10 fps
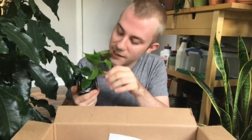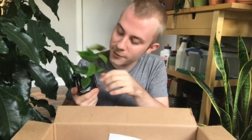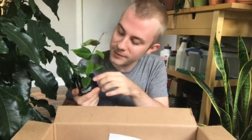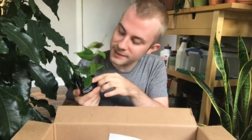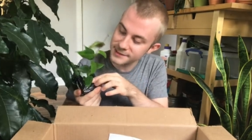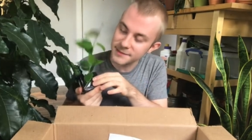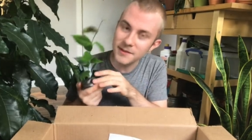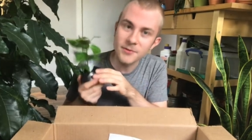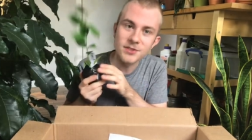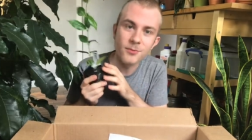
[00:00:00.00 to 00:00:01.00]
It would be nice
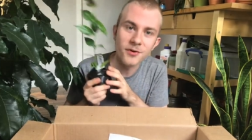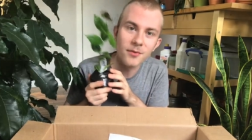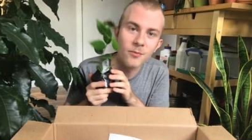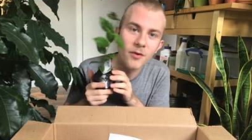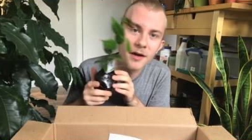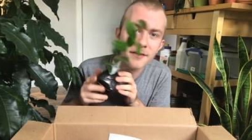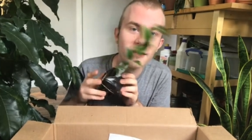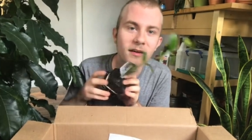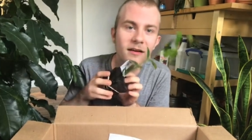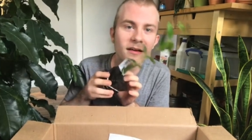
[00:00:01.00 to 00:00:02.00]
if there was more than one